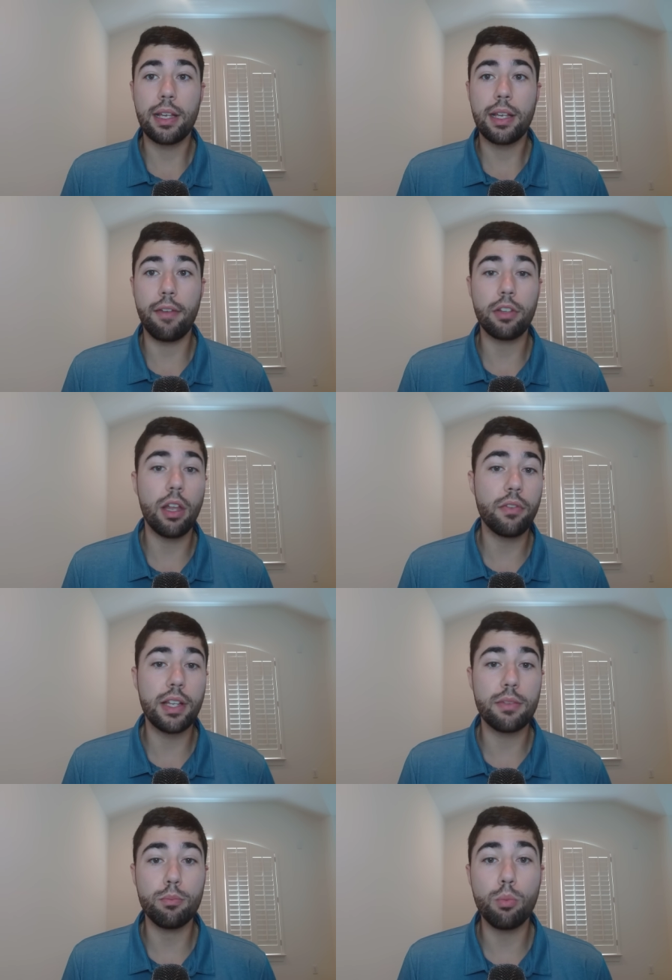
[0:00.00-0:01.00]
Kevin Love
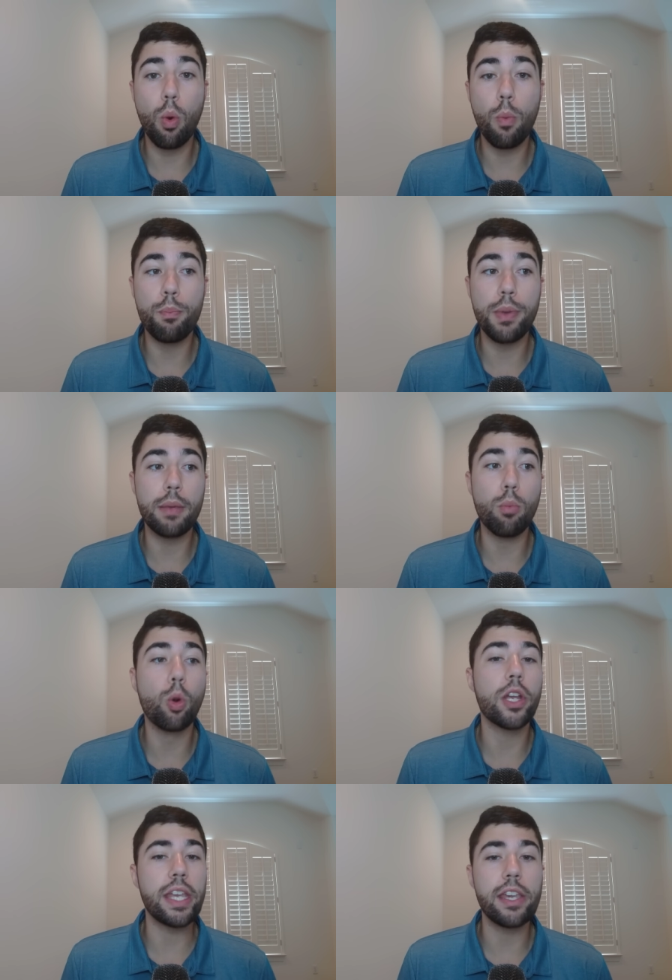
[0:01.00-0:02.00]
gets more,
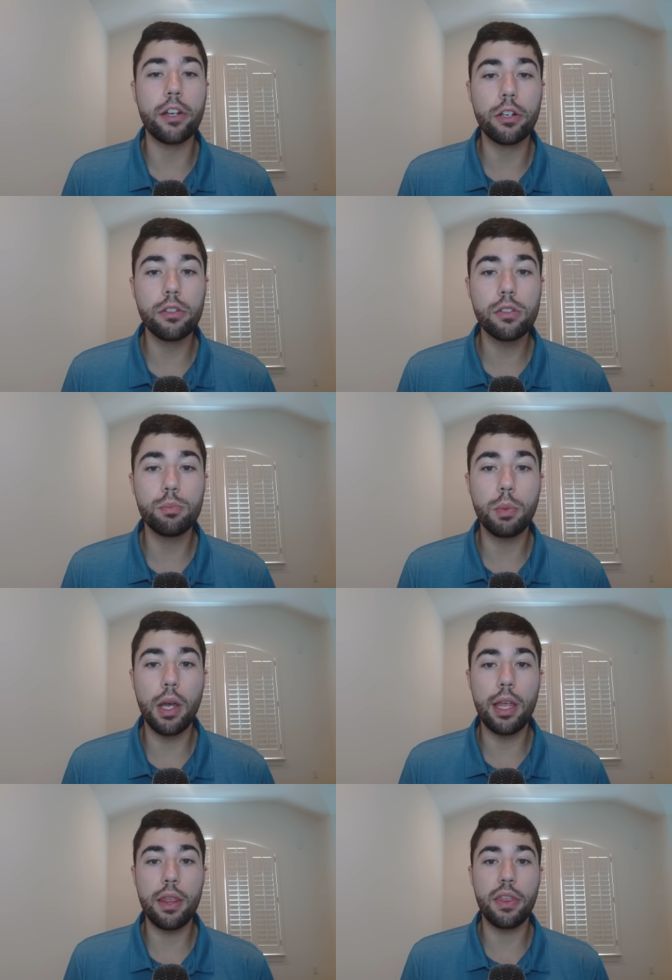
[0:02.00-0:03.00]
more years,
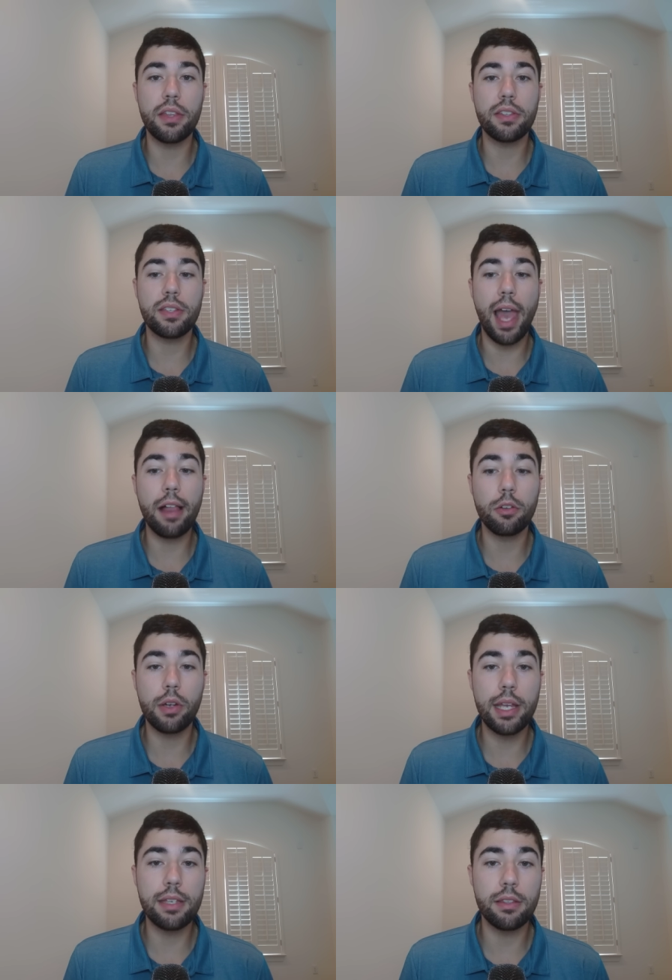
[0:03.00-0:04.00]
but the
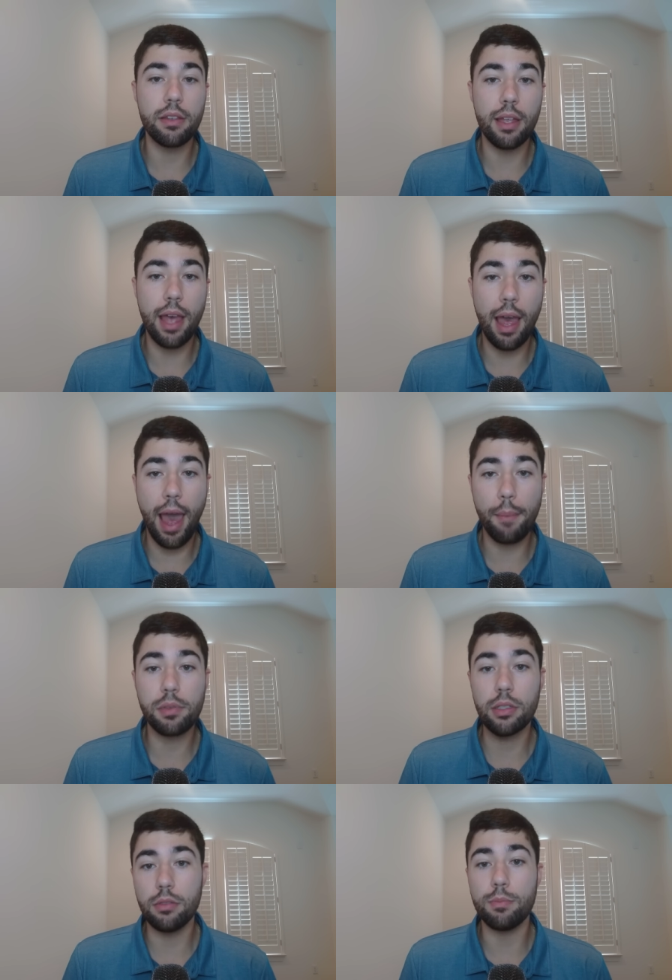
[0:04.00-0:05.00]
salary is the
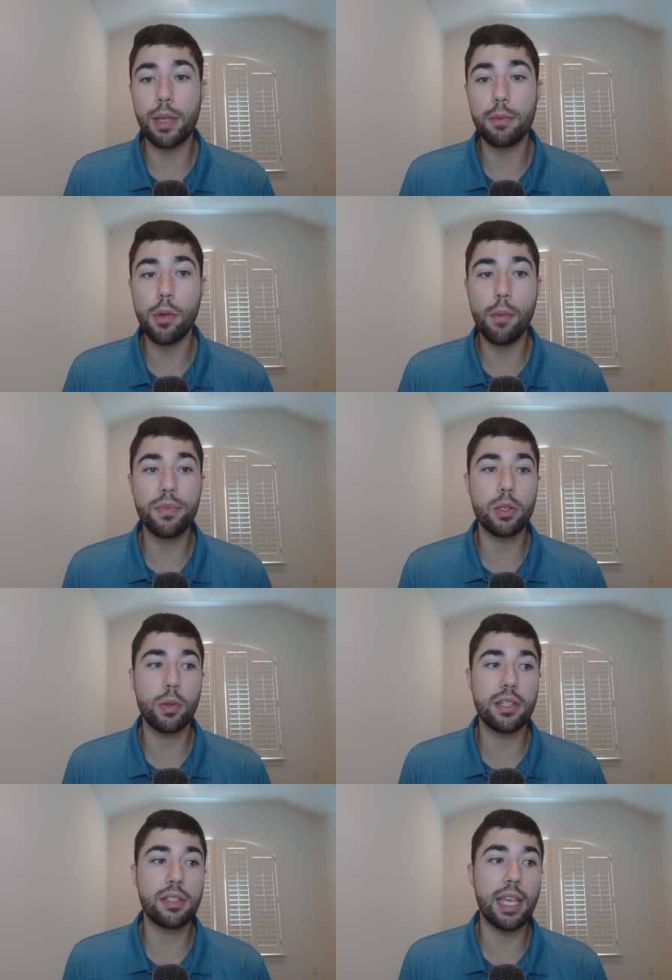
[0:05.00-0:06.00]
absolute minimum, so
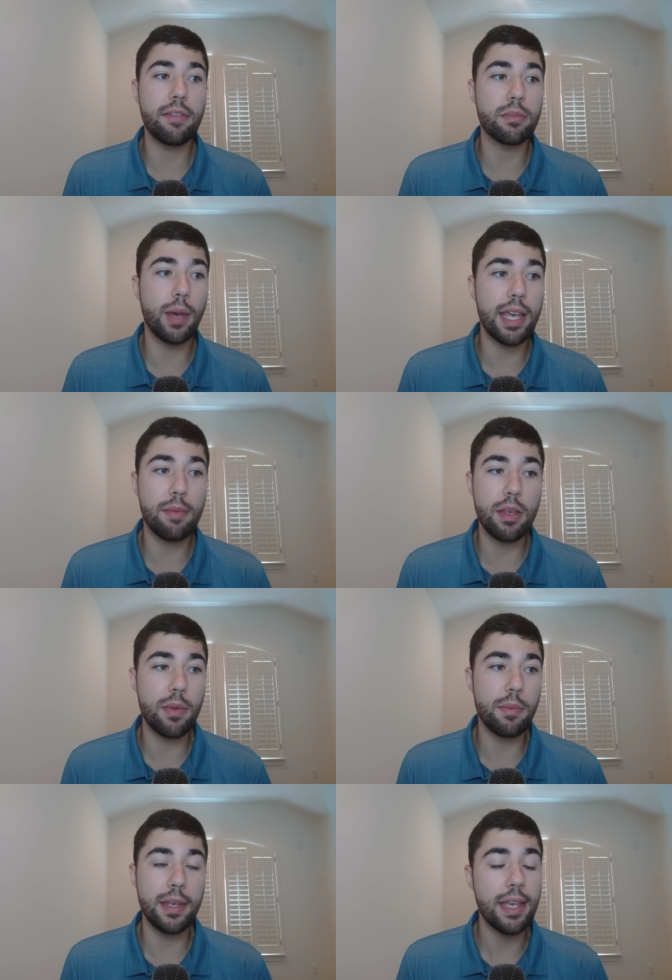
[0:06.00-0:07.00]
it saves Miami
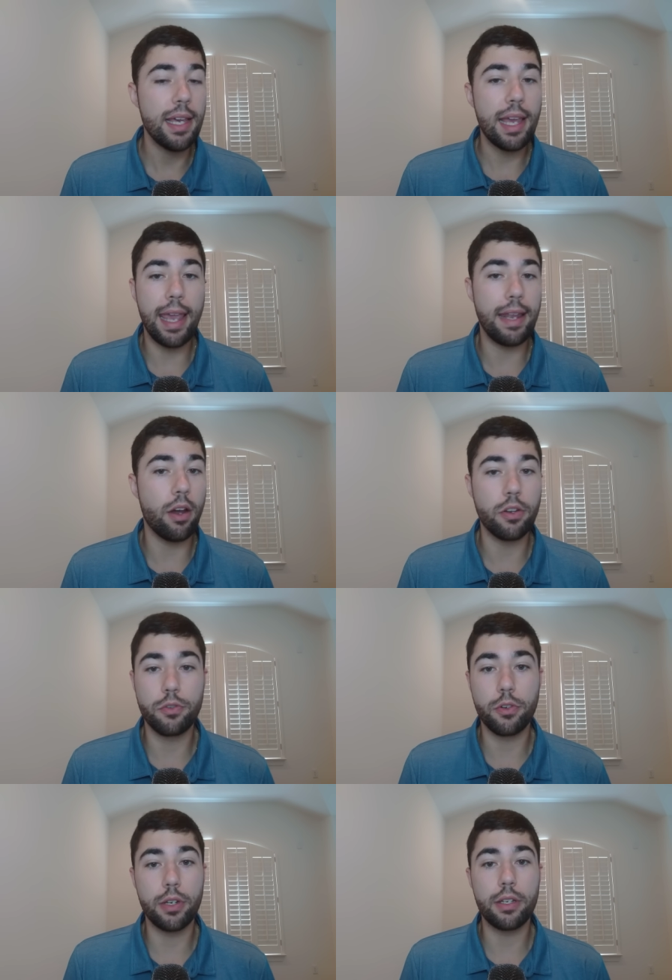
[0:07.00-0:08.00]
maybe eight
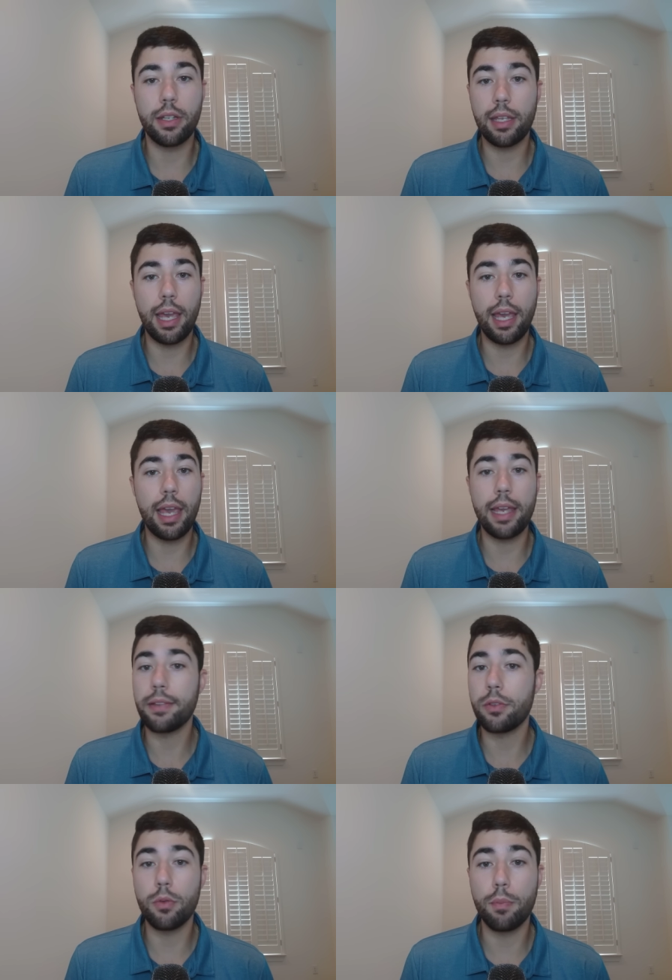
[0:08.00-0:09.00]
hundred K
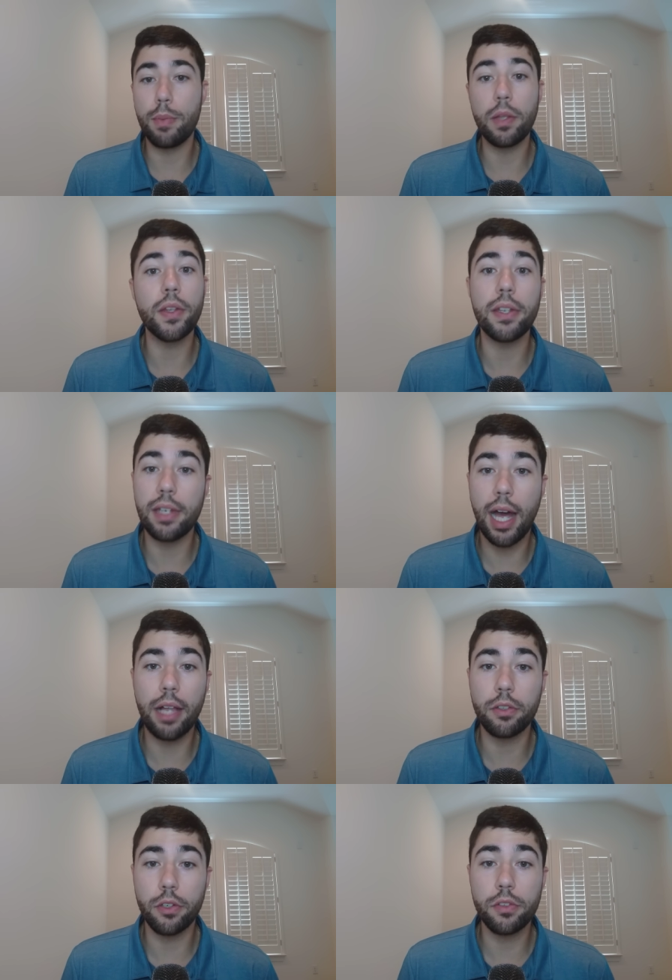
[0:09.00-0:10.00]
to a million
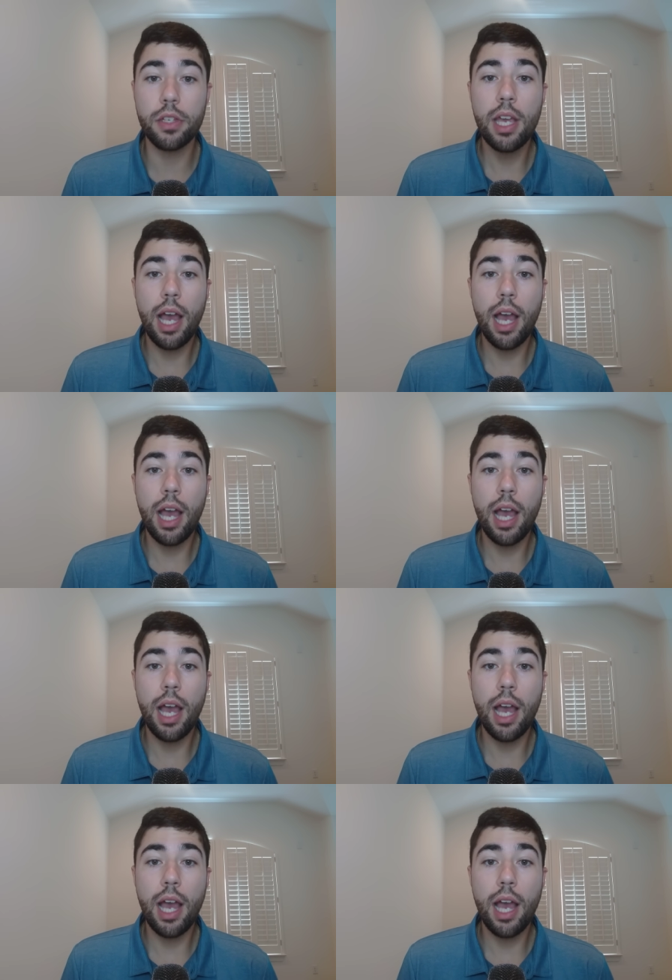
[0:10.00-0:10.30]
dollars